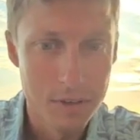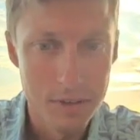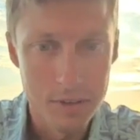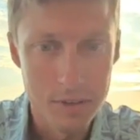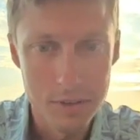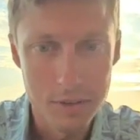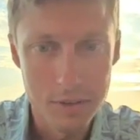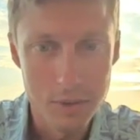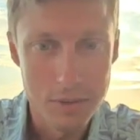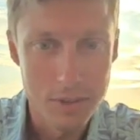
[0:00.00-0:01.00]
go to
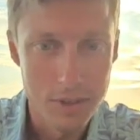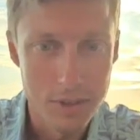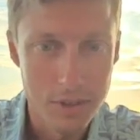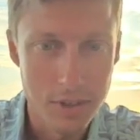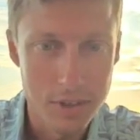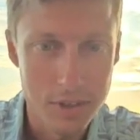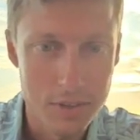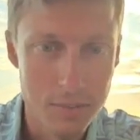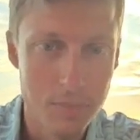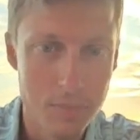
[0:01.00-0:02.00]
the custom
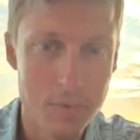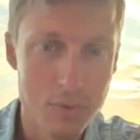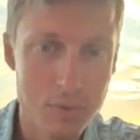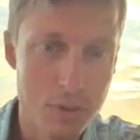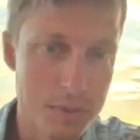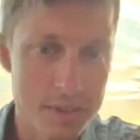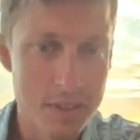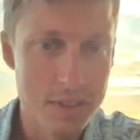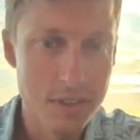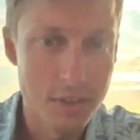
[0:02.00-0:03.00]
GPT,
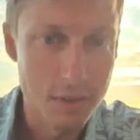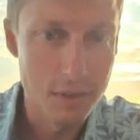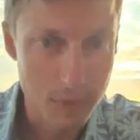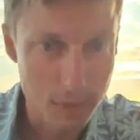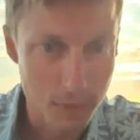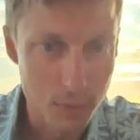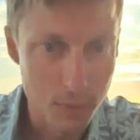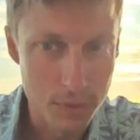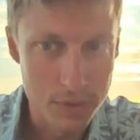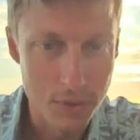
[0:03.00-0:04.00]
the folder is no
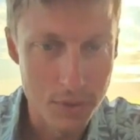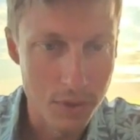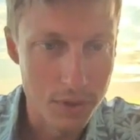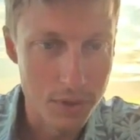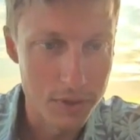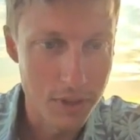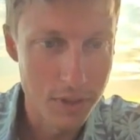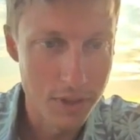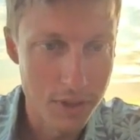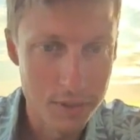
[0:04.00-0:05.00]
longer yellow,
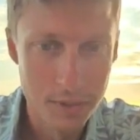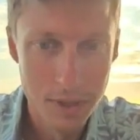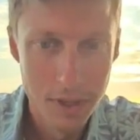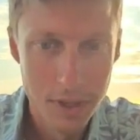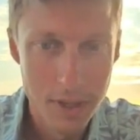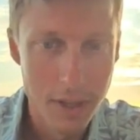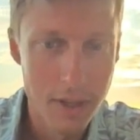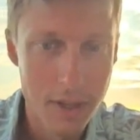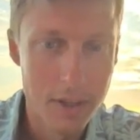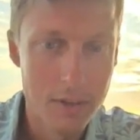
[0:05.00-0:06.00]

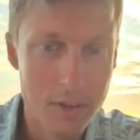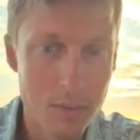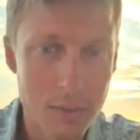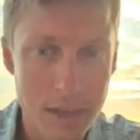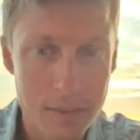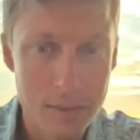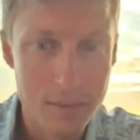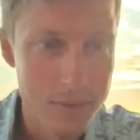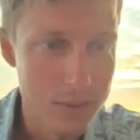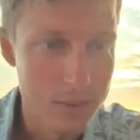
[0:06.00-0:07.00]
and we have these
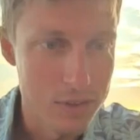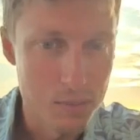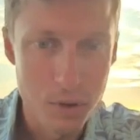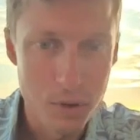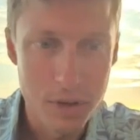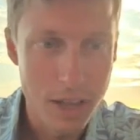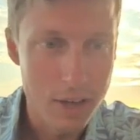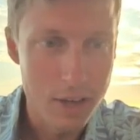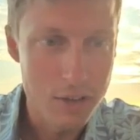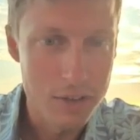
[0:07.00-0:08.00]
smart
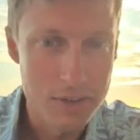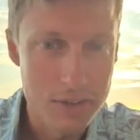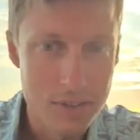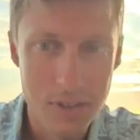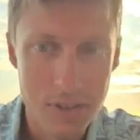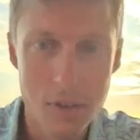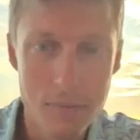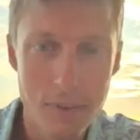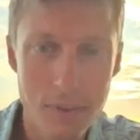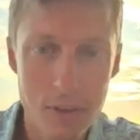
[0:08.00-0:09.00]
actions
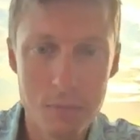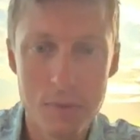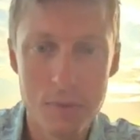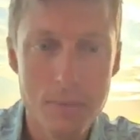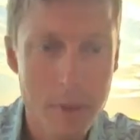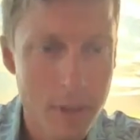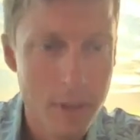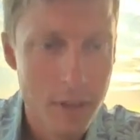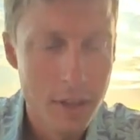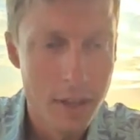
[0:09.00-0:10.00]
available.
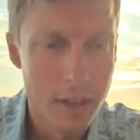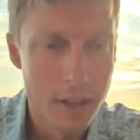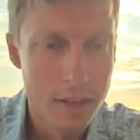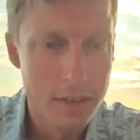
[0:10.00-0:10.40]
And